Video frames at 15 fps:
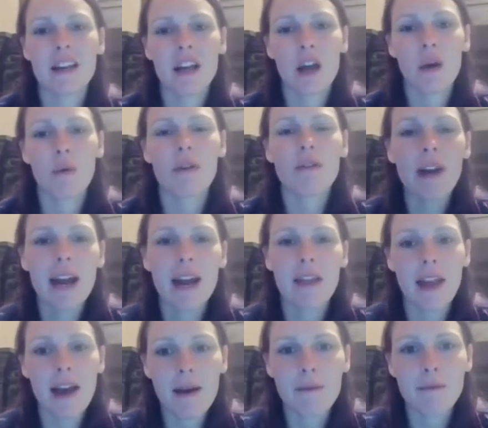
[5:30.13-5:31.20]
we're fighting
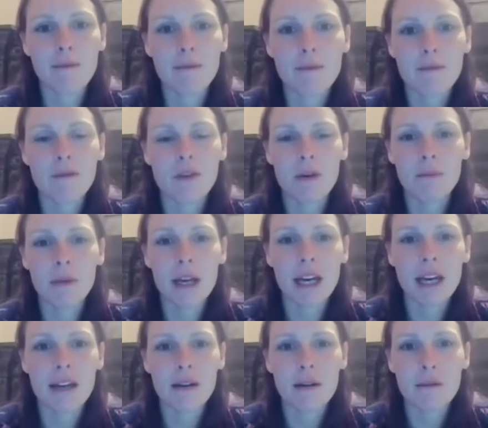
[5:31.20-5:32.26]
them for
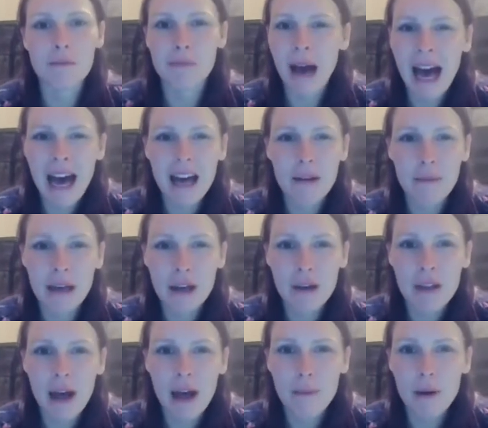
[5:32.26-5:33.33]
being bad by doing that,